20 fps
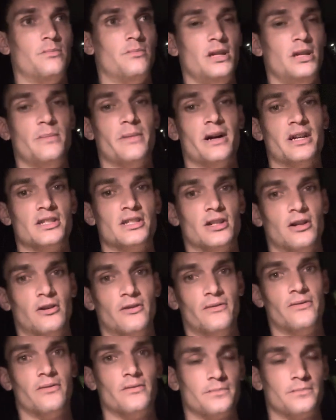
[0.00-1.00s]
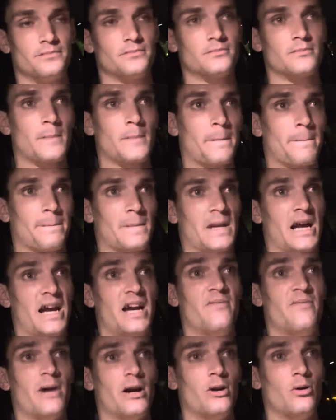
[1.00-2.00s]
Me, myself, I
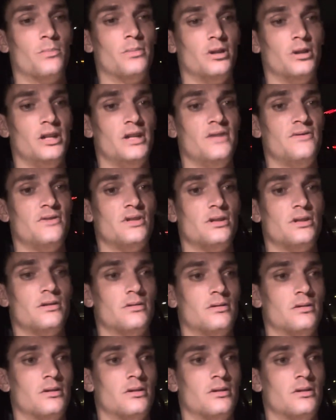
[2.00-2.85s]
have my own beliefs,